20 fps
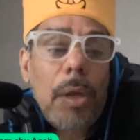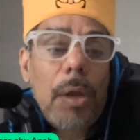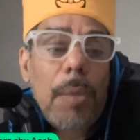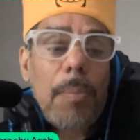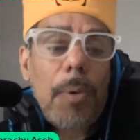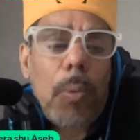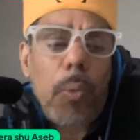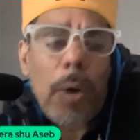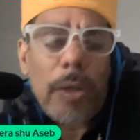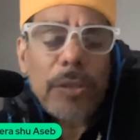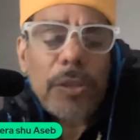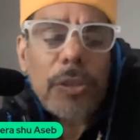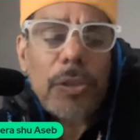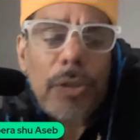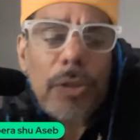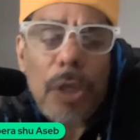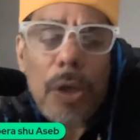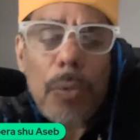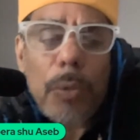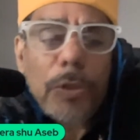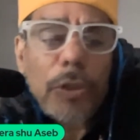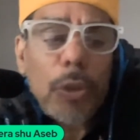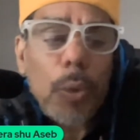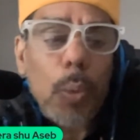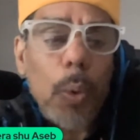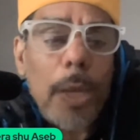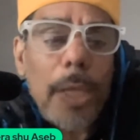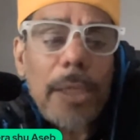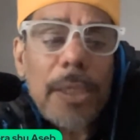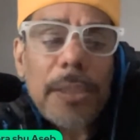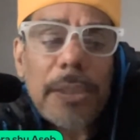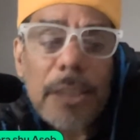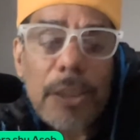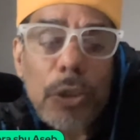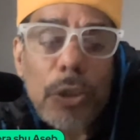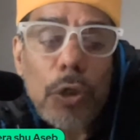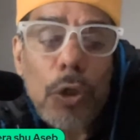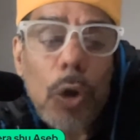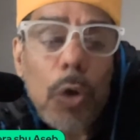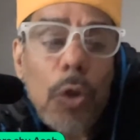But once you deal with your weakness and
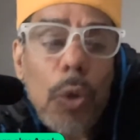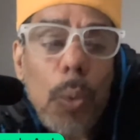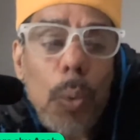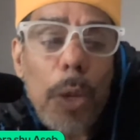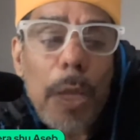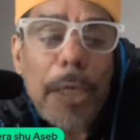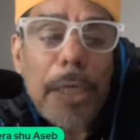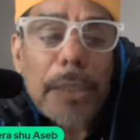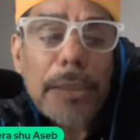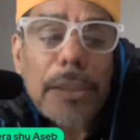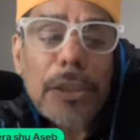you know your weakness